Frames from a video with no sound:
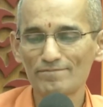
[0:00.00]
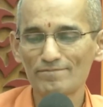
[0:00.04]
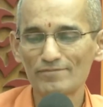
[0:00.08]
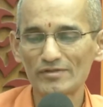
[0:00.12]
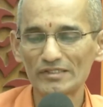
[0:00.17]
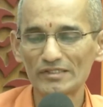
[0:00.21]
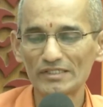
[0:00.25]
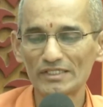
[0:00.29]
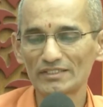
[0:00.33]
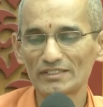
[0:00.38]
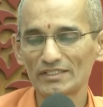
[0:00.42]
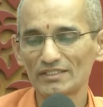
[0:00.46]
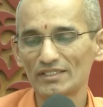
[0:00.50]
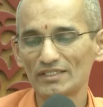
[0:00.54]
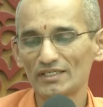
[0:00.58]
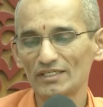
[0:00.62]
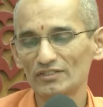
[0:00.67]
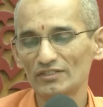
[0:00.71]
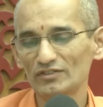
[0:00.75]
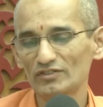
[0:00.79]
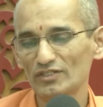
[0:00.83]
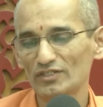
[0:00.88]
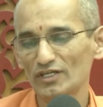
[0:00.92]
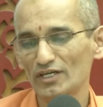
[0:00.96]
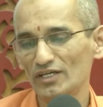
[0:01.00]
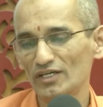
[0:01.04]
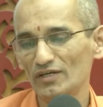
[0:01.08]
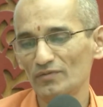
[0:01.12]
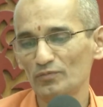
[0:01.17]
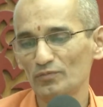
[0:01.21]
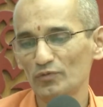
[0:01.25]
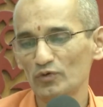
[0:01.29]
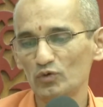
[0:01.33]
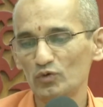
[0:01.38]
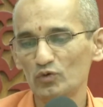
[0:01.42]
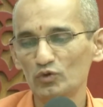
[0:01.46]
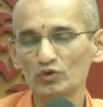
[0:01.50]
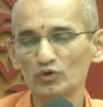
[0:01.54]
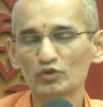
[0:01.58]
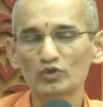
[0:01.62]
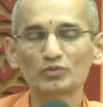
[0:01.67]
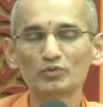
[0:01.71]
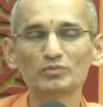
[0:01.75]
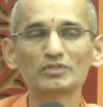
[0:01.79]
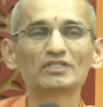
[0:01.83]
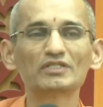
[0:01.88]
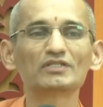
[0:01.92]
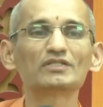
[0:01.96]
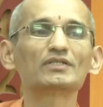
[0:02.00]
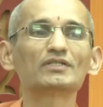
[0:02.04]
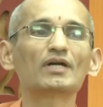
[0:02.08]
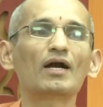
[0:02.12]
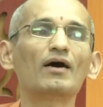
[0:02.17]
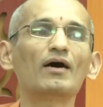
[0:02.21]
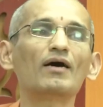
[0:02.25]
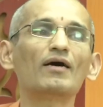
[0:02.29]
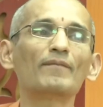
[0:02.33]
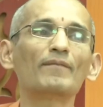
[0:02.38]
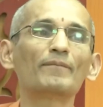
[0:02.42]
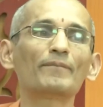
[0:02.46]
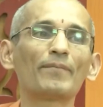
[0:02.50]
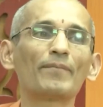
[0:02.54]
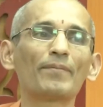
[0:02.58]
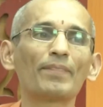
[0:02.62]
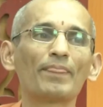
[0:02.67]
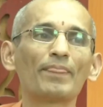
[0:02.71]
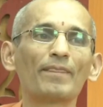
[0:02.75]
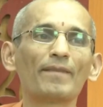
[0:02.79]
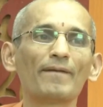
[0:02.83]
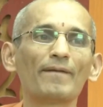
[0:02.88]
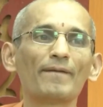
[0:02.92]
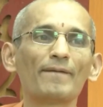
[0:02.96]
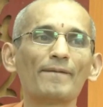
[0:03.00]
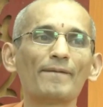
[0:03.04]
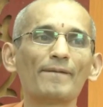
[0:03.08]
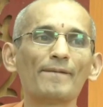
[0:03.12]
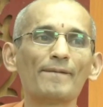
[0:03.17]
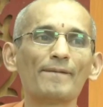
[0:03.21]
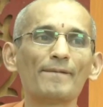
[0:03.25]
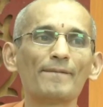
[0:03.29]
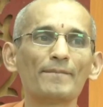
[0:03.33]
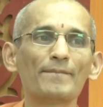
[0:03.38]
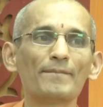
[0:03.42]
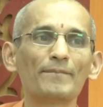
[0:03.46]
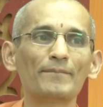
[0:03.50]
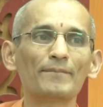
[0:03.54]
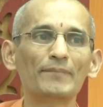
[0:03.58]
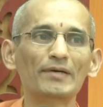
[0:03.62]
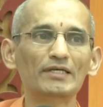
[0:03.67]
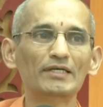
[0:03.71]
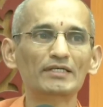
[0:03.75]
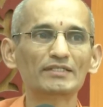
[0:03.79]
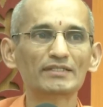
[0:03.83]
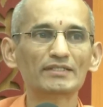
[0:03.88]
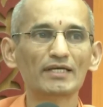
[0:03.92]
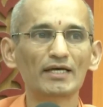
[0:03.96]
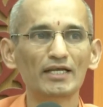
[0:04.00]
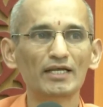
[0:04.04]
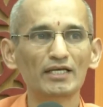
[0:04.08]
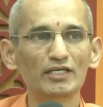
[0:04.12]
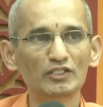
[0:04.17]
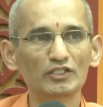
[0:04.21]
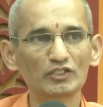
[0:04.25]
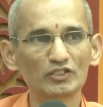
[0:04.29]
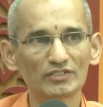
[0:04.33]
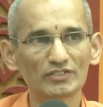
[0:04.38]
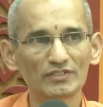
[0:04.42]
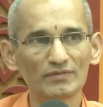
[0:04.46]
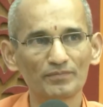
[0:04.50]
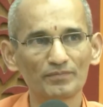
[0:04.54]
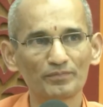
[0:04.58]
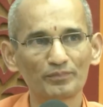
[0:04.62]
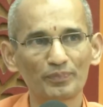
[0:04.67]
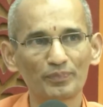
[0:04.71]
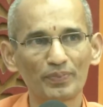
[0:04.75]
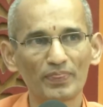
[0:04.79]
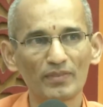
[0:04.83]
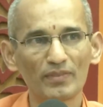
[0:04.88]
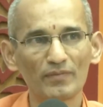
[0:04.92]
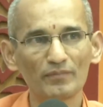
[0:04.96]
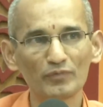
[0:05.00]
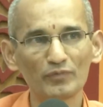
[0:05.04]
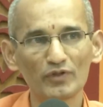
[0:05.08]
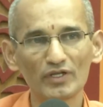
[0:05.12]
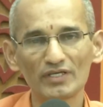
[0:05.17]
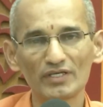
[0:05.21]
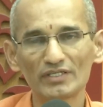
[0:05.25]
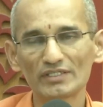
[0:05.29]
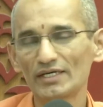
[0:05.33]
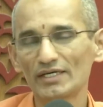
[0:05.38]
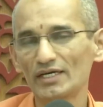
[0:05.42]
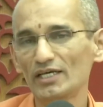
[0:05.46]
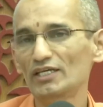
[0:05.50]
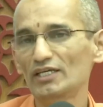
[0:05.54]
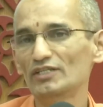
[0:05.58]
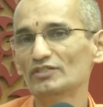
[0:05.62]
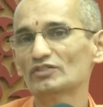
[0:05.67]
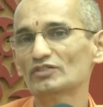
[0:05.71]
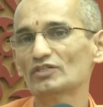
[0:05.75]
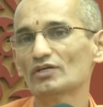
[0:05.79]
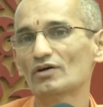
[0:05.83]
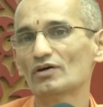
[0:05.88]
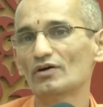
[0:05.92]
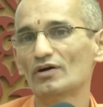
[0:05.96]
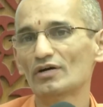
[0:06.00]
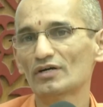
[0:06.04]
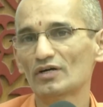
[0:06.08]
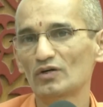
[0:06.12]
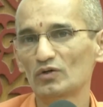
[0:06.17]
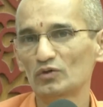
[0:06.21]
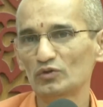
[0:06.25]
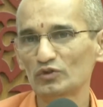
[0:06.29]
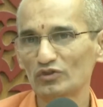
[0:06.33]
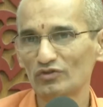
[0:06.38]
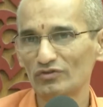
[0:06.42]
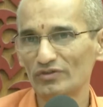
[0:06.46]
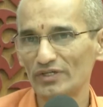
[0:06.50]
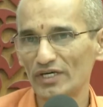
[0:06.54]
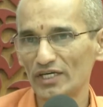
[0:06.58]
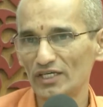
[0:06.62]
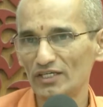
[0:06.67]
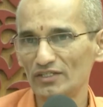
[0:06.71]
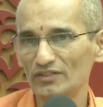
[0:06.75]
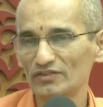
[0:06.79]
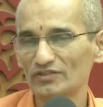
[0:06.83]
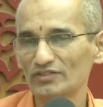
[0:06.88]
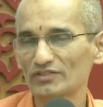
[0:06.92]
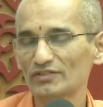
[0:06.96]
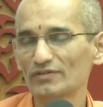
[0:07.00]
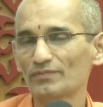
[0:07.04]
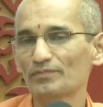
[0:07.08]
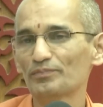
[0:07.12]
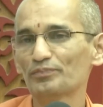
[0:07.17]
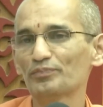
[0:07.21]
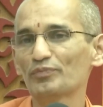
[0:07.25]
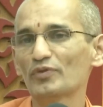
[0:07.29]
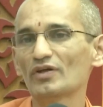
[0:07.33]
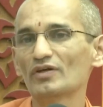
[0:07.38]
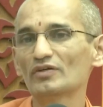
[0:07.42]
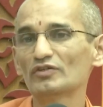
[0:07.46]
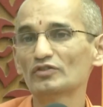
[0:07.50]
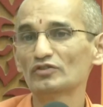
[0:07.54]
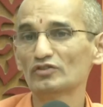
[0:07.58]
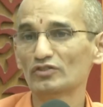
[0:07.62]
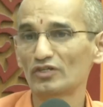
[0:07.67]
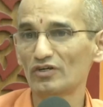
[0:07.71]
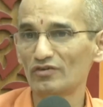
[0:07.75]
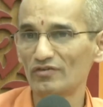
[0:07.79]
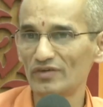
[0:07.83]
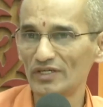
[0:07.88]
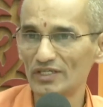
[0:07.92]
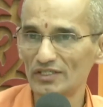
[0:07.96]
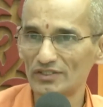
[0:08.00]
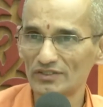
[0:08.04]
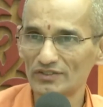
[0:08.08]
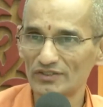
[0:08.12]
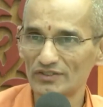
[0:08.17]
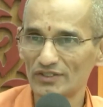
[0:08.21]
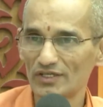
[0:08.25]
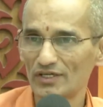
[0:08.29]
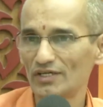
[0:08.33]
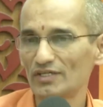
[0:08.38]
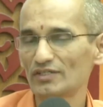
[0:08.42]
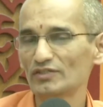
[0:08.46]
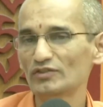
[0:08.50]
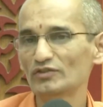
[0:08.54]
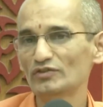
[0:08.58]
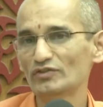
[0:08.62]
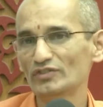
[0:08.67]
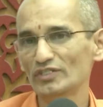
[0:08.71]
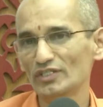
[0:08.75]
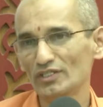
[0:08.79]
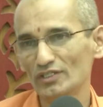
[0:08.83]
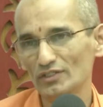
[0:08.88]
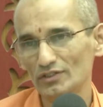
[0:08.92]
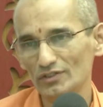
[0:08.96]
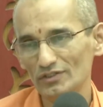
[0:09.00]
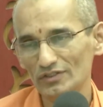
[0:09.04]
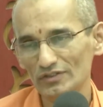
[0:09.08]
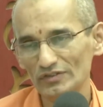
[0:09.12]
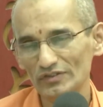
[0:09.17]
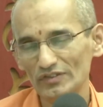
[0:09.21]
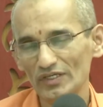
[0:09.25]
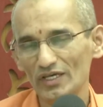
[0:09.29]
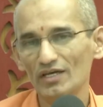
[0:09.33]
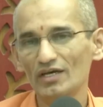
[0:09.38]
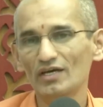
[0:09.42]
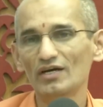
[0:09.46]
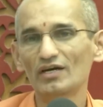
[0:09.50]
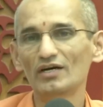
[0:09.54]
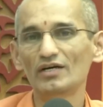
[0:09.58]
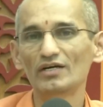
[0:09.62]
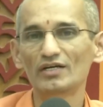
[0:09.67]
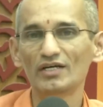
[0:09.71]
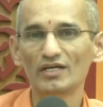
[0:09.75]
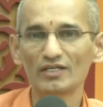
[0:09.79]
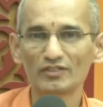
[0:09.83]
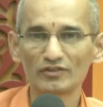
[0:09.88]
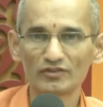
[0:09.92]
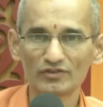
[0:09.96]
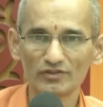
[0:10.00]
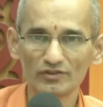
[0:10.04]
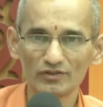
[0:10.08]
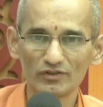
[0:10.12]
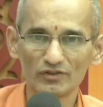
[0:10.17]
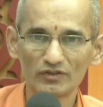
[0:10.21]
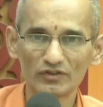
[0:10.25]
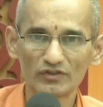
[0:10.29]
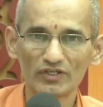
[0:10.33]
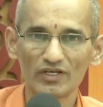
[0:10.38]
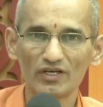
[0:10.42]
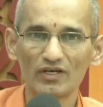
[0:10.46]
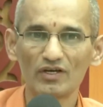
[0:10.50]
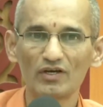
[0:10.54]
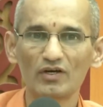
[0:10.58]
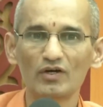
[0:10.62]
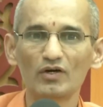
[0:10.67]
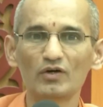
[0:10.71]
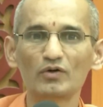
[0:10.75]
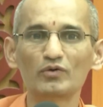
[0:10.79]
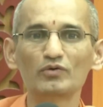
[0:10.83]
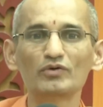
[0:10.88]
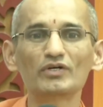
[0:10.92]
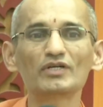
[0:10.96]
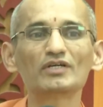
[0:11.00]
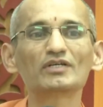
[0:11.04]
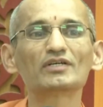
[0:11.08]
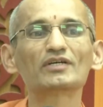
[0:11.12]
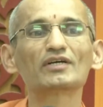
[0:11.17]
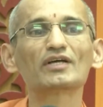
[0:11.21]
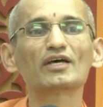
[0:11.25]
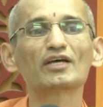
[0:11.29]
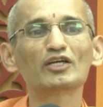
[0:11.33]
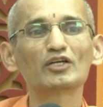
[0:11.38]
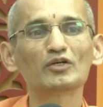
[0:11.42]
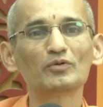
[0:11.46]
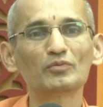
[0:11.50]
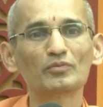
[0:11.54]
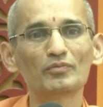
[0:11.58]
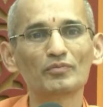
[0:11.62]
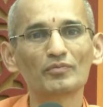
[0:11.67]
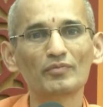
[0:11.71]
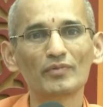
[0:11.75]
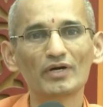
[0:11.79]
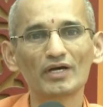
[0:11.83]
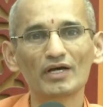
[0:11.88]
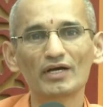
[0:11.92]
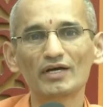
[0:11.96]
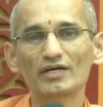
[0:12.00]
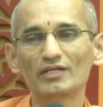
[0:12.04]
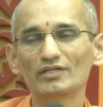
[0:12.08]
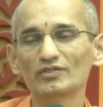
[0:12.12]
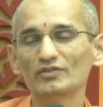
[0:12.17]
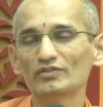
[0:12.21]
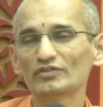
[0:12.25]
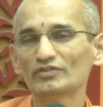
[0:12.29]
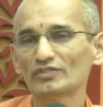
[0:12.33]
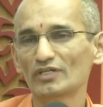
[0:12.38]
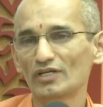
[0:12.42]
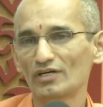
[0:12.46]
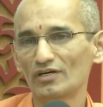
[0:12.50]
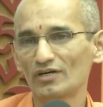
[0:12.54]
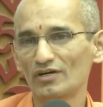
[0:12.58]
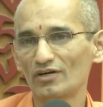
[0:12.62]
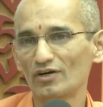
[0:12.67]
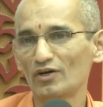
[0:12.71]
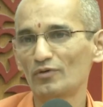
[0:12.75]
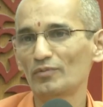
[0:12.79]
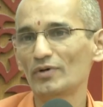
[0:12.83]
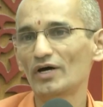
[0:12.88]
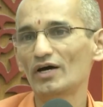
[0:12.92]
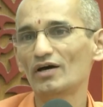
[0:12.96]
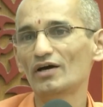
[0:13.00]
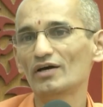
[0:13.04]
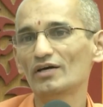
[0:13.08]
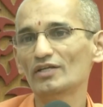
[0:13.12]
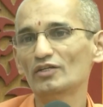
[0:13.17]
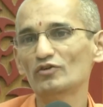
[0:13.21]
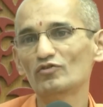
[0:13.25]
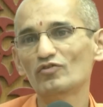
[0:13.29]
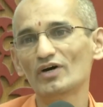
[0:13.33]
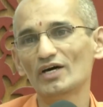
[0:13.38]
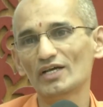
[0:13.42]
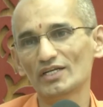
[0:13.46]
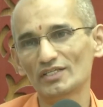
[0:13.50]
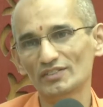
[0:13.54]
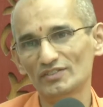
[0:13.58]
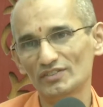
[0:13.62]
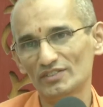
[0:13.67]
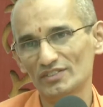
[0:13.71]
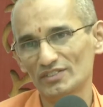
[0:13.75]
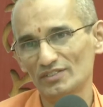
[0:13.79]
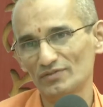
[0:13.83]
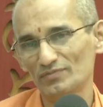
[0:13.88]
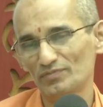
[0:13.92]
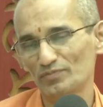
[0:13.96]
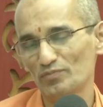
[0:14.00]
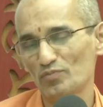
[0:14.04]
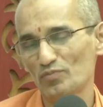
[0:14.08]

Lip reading: The Dasharatha is telling, O Sumantra, please arrange nice grains, cartloads of grains, servants, singers, dancers, to entertain my dear son Rama in the forest.